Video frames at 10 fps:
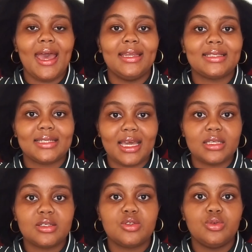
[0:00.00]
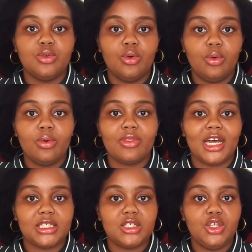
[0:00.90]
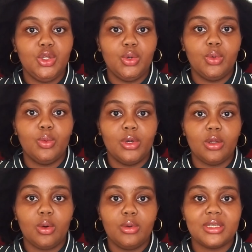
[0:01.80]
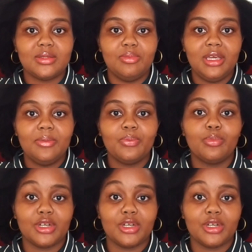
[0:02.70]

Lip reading: and it's nice to know that you will always be